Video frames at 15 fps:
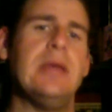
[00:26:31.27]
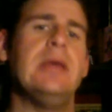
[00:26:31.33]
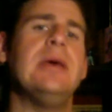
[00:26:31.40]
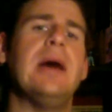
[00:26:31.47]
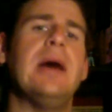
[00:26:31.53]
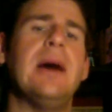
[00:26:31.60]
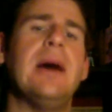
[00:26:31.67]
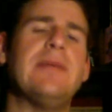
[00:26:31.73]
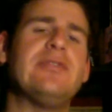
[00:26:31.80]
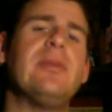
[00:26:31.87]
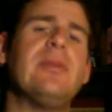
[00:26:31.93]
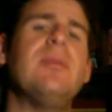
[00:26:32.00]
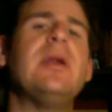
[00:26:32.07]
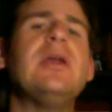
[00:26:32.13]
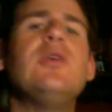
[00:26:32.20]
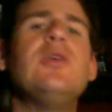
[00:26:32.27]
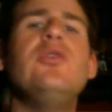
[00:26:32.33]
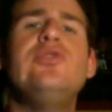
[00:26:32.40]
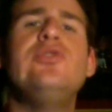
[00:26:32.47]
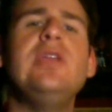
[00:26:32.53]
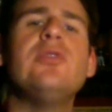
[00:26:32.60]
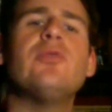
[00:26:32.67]
As somebody who
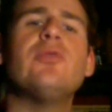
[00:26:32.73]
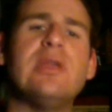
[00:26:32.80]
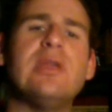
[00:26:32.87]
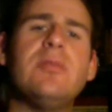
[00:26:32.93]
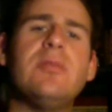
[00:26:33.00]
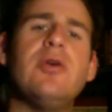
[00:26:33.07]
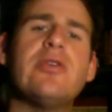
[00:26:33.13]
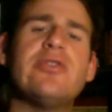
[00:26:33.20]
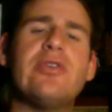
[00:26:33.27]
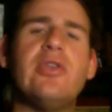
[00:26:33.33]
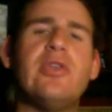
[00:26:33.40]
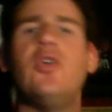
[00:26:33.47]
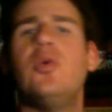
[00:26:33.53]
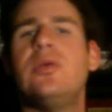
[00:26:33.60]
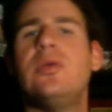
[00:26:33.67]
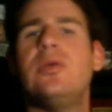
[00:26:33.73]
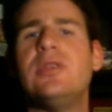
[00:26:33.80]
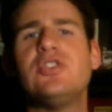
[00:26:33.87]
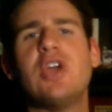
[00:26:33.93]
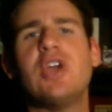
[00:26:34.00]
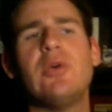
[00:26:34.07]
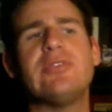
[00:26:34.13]
didn't read the books, and you in this
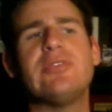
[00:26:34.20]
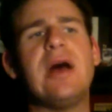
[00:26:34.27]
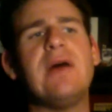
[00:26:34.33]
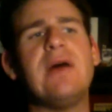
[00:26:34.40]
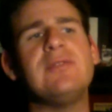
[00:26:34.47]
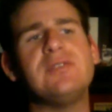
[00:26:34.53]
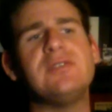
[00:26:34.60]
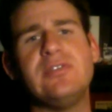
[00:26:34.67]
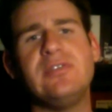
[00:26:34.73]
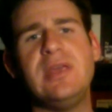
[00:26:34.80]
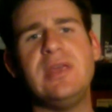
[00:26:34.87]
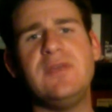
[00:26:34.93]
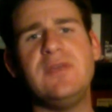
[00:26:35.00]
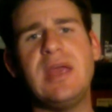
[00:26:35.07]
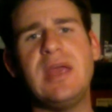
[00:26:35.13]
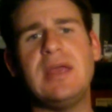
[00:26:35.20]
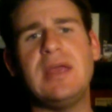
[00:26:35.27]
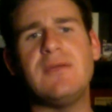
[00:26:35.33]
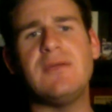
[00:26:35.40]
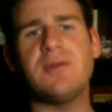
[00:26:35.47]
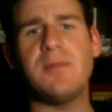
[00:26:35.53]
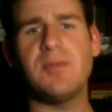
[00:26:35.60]
show is obviously deviating
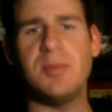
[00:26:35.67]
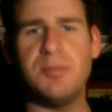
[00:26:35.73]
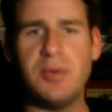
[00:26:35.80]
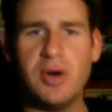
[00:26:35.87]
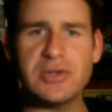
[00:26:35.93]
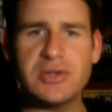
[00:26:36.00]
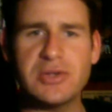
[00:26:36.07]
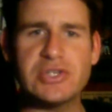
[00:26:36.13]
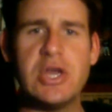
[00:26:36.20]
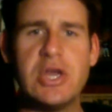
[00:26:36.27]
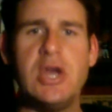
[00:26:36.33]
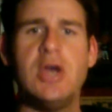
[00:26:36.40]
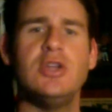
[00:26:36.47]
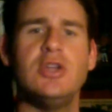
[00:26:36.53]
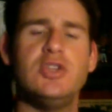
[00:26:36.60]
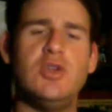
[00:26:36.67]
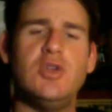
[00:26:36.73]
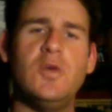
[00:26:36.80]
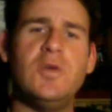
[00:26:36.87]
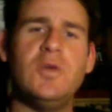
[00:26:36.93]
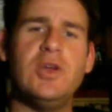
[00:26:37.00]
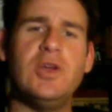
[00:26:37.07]
from the books, do you
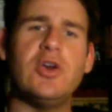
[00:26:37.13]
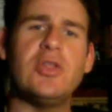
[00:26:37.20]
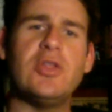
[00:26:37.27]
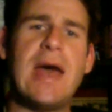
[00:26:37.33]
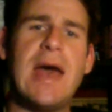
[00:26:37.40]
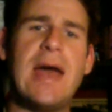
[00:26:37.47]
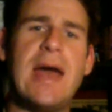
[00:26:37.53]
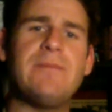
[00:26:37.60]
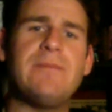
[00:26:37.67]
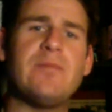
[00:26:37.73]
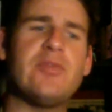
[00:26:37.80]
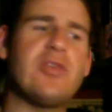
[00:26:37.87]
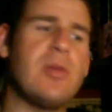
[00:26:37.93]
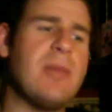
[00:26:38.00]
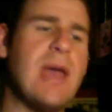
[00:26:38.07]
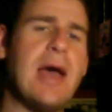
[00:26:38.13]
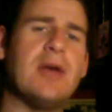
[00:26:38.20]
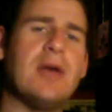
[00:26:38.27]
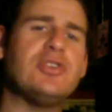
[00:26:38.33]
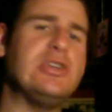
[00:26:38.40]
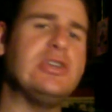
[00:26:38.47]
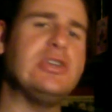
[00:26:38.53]
feel that somehow
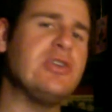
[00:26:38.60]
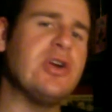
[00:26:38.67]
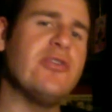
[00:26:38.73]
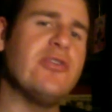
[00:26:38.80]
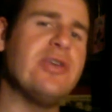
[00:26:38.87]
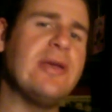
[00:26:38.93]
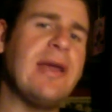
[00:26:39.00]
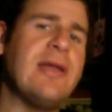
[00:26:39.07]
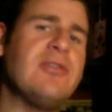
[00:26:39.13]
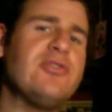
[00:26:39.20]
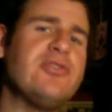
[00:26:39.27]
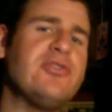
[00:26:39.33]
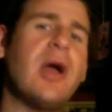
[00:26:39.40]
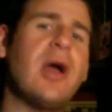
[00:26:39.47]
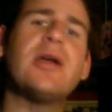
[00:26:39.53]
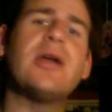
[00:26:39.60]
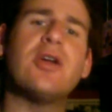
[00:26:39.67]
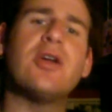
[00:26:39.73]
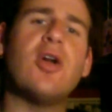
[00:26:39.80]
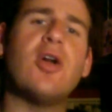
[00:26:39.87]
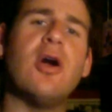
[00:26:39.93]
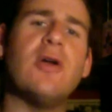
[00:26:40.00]
she turns against Jaqen and
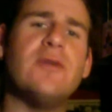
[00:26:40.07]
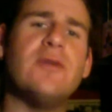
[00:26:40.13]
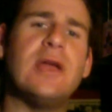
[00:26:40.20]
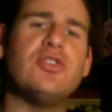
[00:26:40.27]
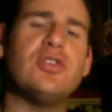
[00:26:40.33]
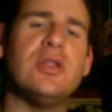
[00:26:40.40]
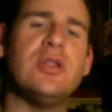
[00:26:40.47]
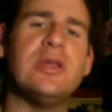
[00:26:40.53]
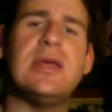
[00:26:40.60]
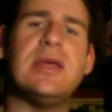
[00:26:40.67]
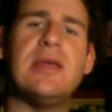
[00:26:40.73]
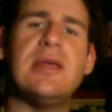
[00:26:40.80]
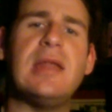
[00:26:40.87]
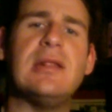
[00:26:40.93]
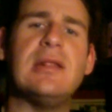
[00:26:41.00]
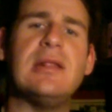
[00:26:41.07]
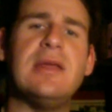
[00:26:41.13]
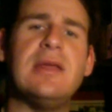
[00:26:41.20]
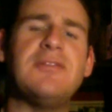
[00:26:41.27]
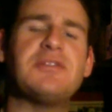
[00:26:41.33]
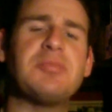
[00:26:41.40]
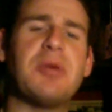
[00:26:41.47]
Hagar eventually and
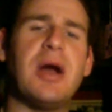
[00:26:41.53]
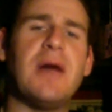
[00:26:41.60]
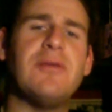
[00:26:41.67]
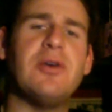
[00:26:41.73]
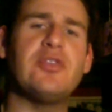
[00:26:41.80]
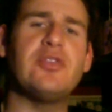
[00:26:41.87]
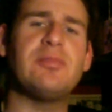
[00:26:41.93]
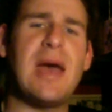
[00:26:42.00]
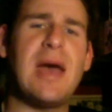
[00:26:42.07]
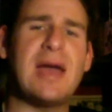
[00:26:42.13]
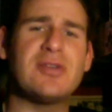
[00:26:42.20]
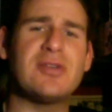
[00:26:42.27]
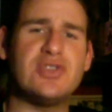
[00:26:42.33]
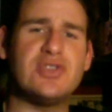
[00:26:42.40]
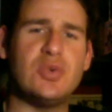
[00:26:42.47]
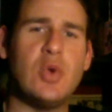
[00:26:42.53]
leaves Bravos back to